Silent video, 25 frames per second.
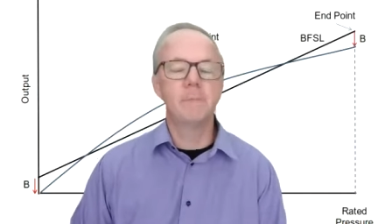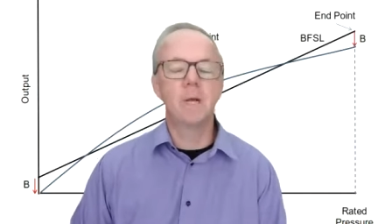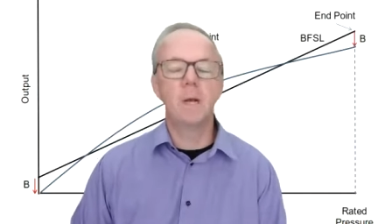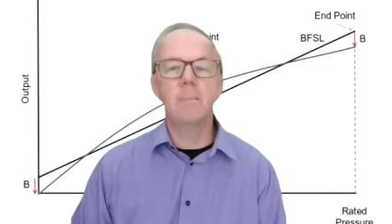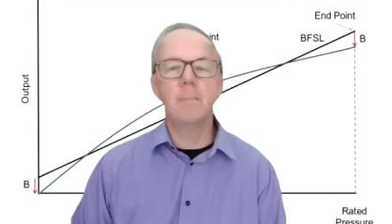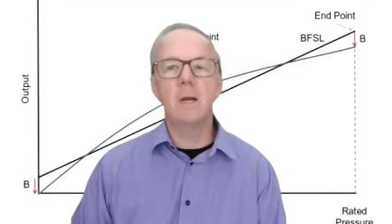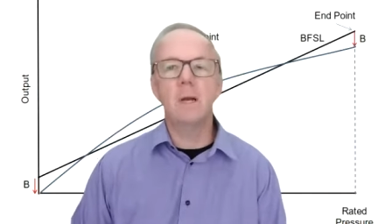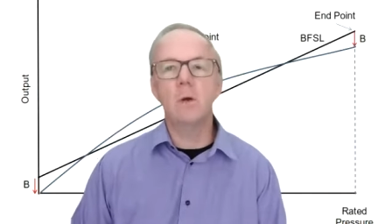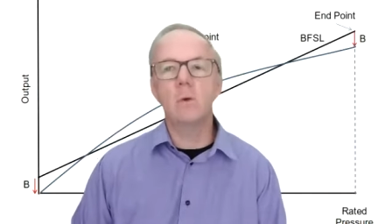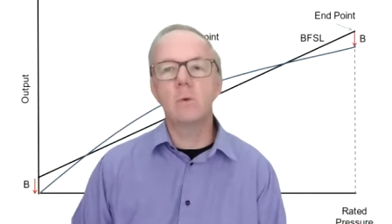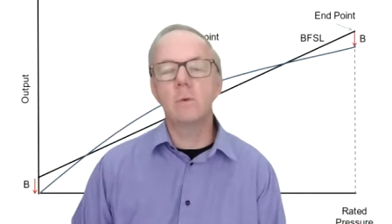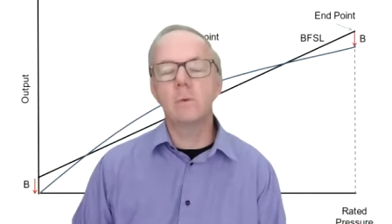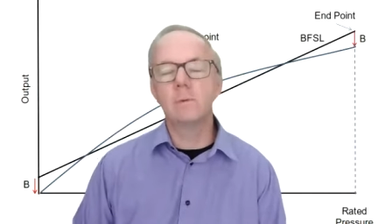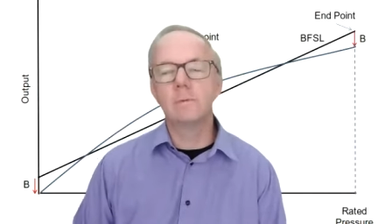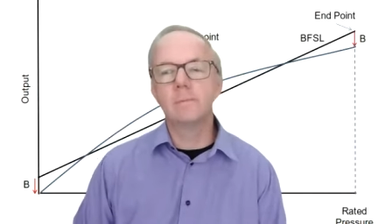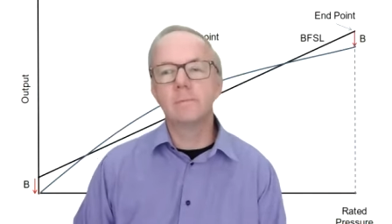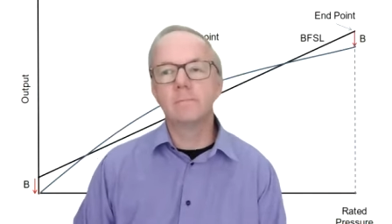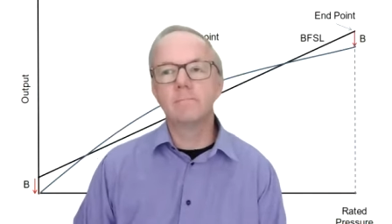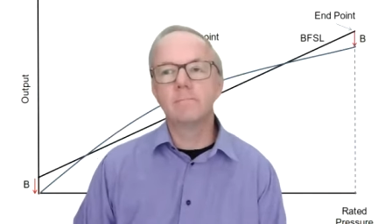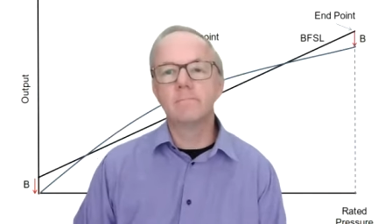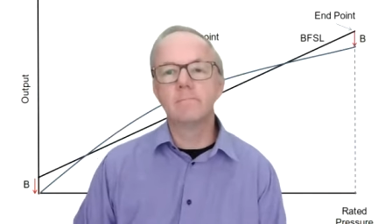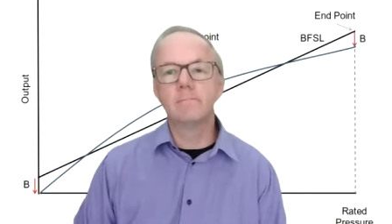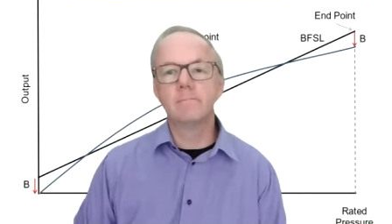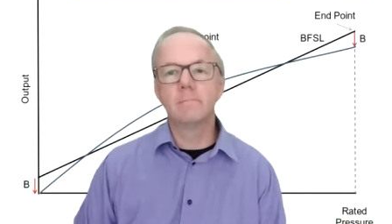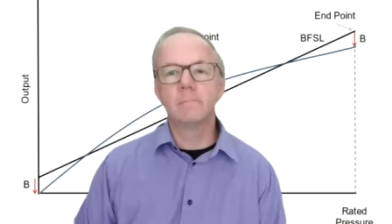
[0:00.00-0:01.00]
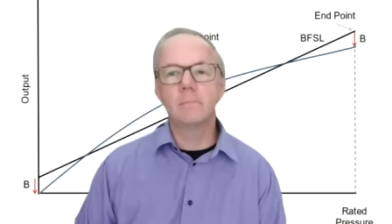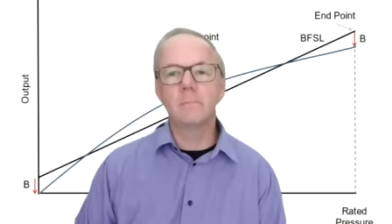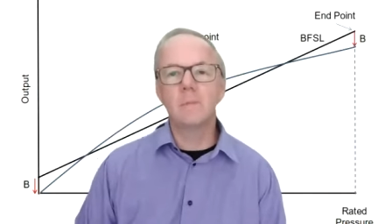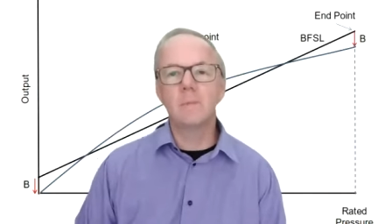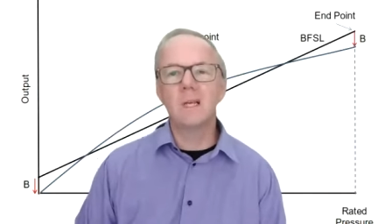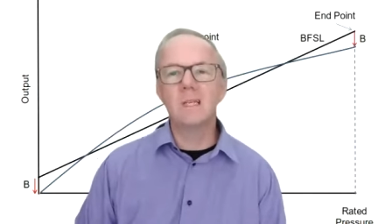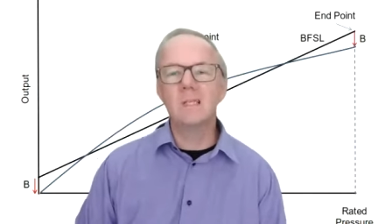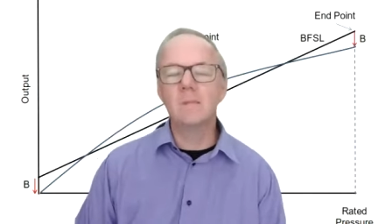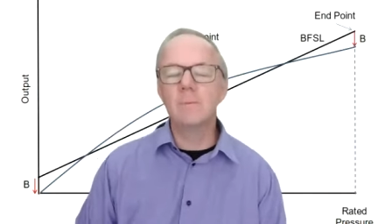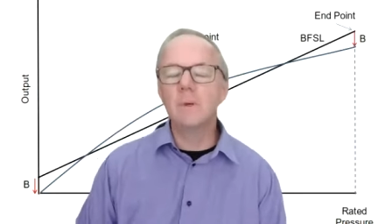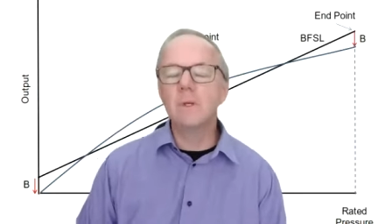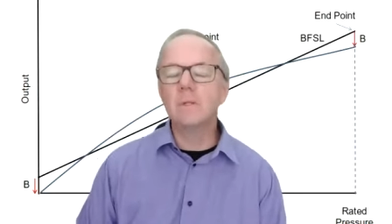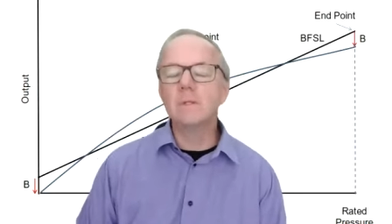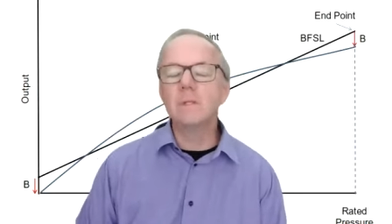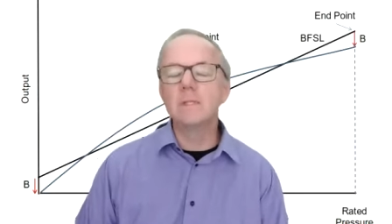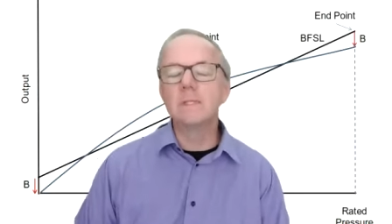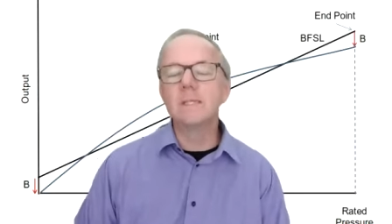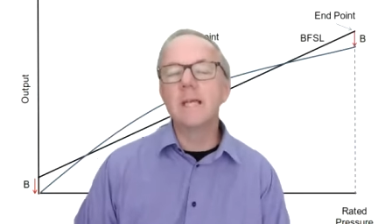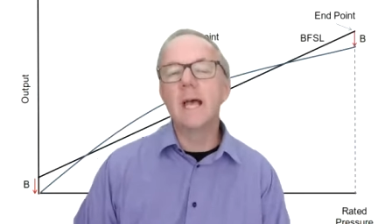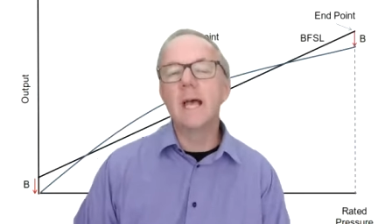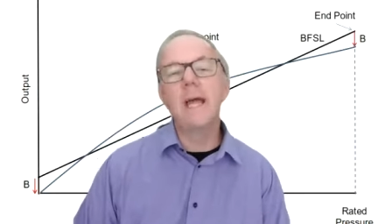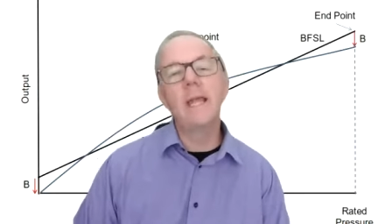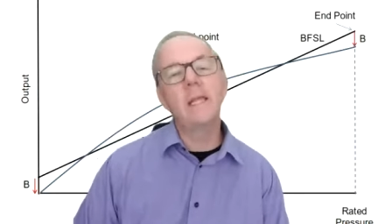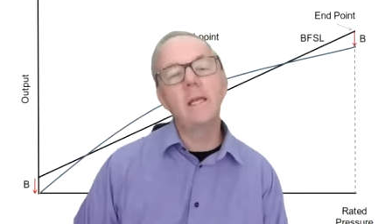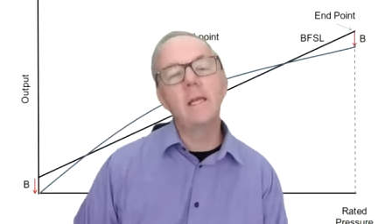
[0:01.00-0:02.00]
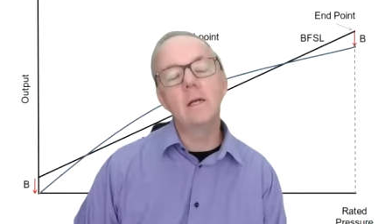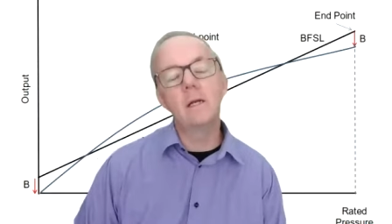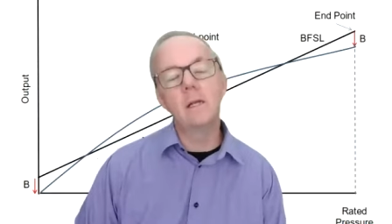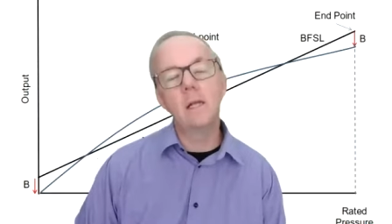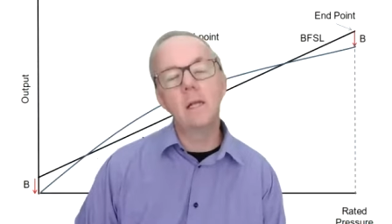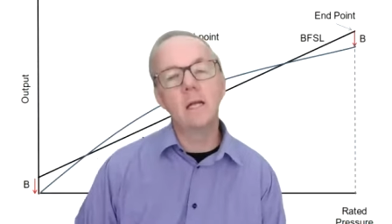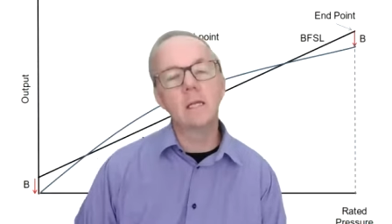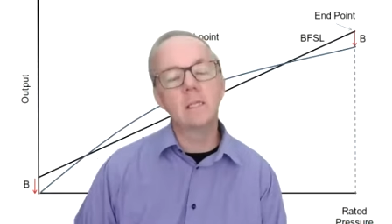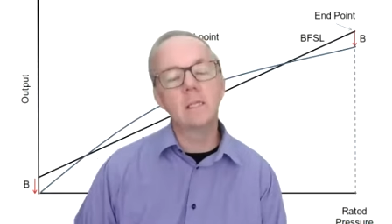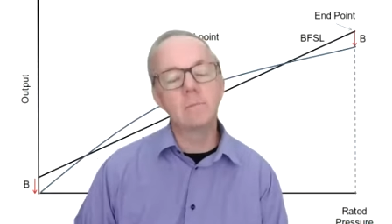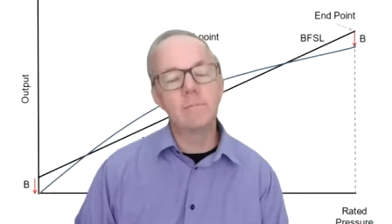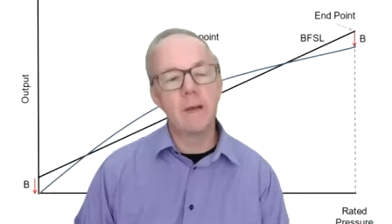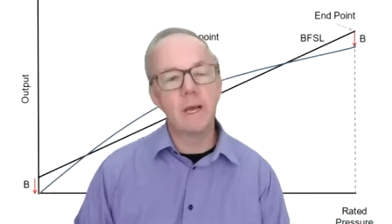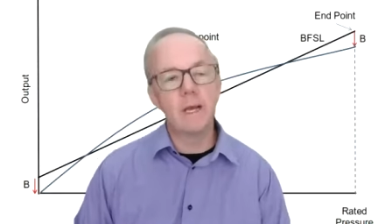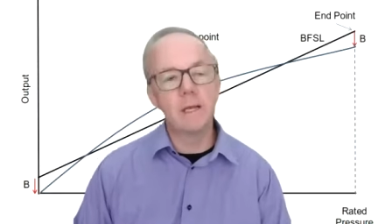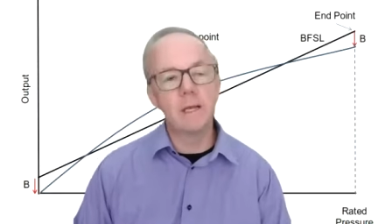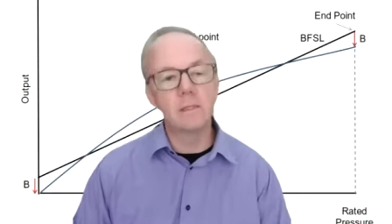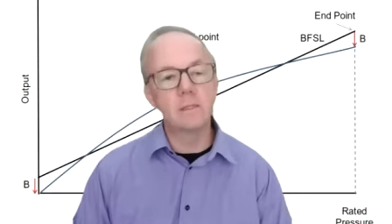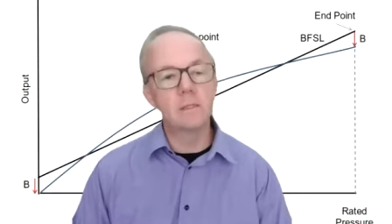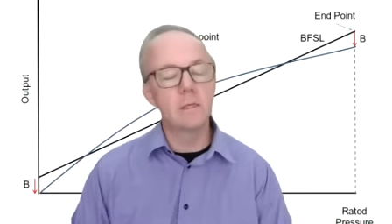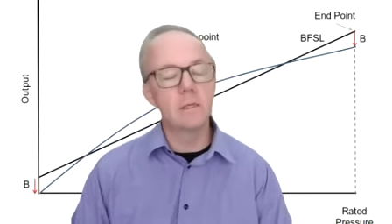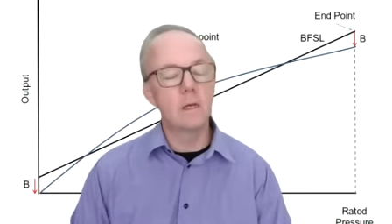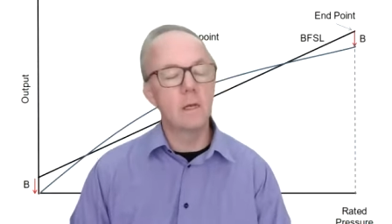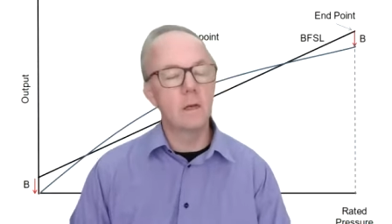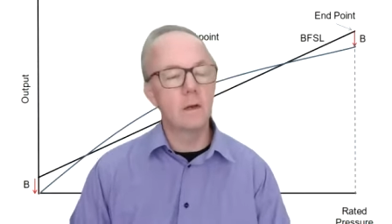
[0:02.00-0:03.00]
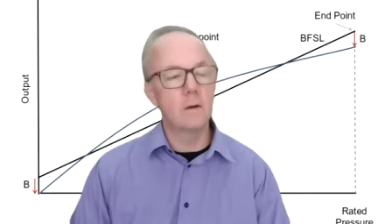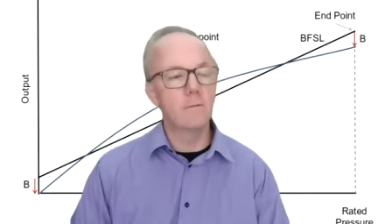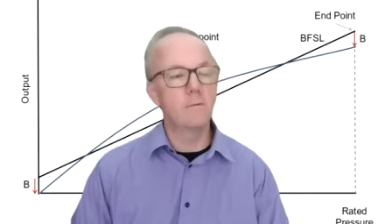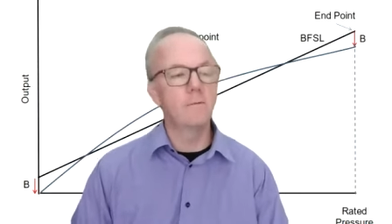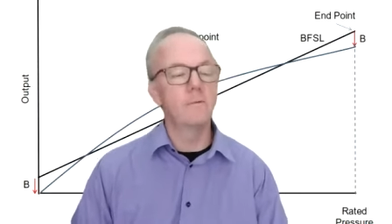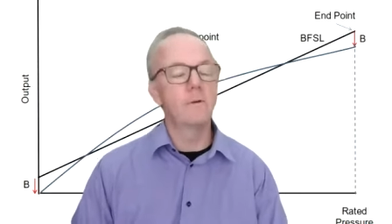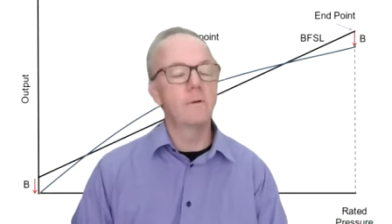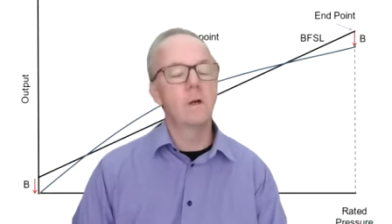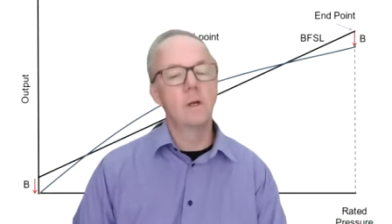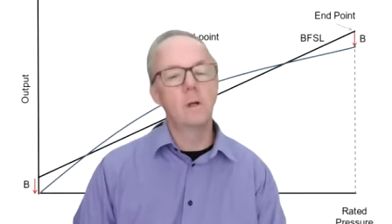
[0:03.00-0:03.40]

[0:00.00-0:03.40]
about I suppose a technical aspect of